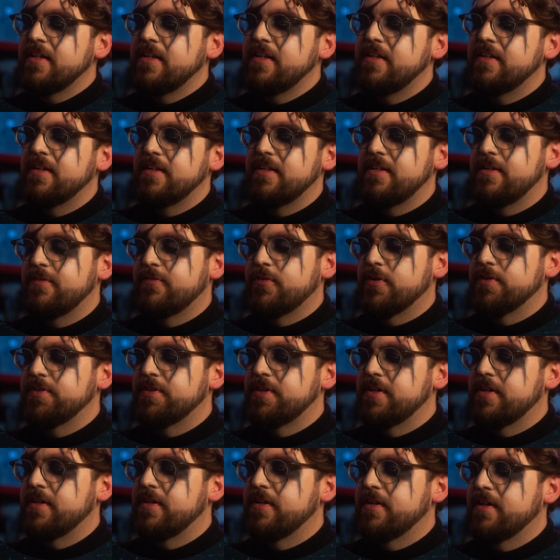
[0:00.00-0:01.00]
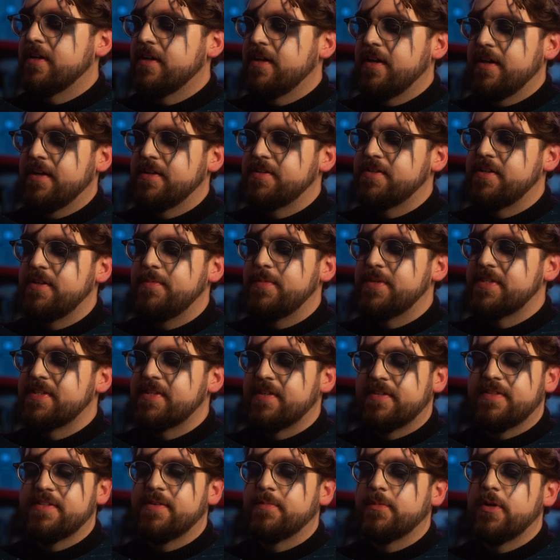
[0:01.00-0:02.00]
You've got I assume
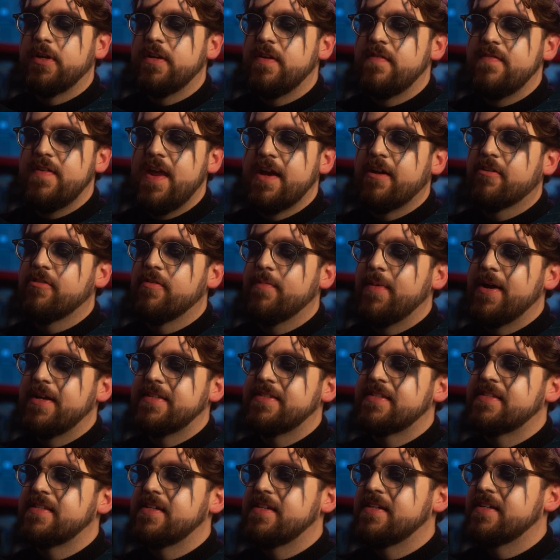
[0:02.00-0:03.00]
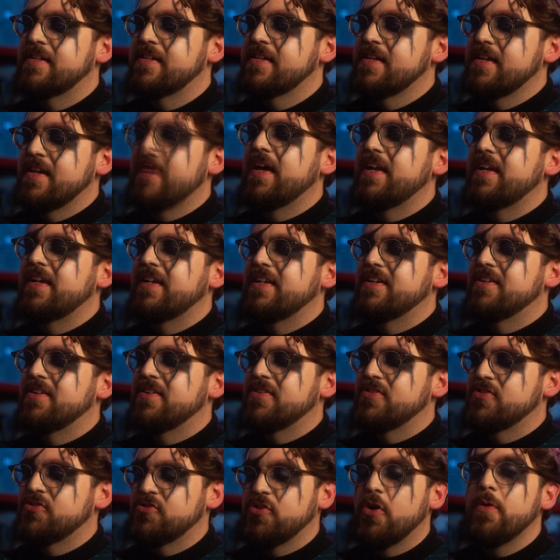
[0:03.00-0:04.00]
it's some kind of necromancer getting
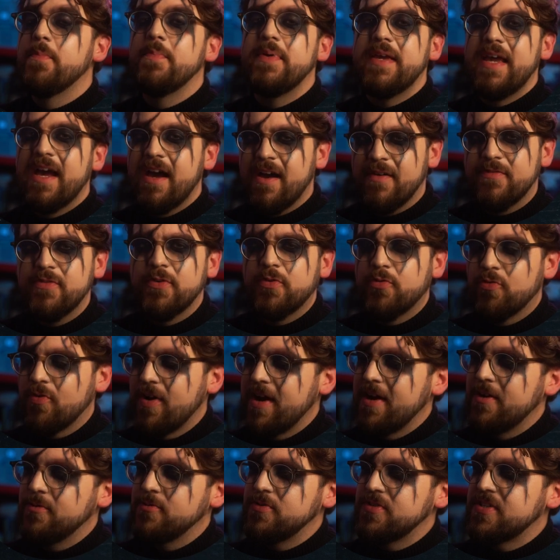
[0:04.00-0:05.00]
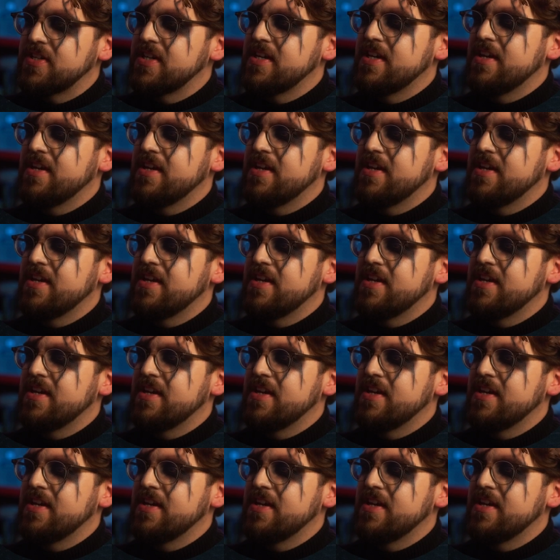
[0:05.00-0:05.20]
a zombie out of the ground.